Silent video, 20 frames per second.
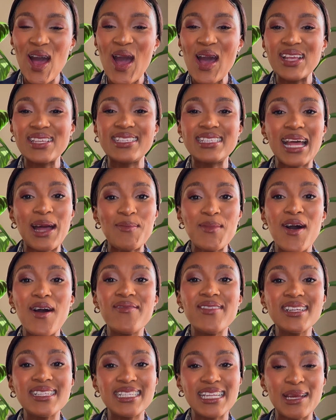some of
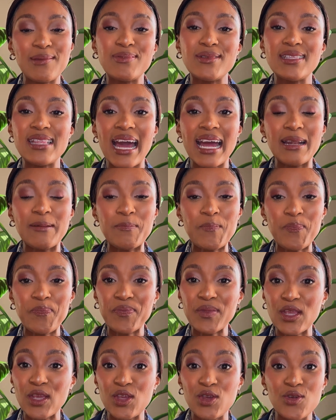the tips that
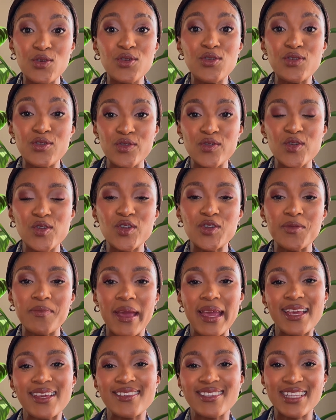you do to
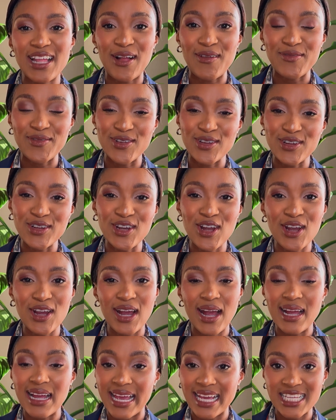make yourself look
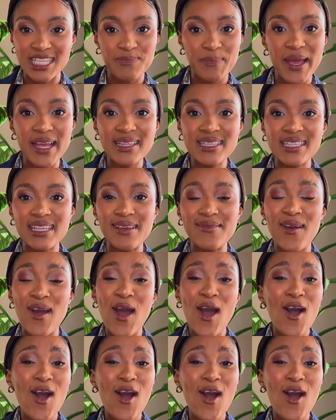expensive,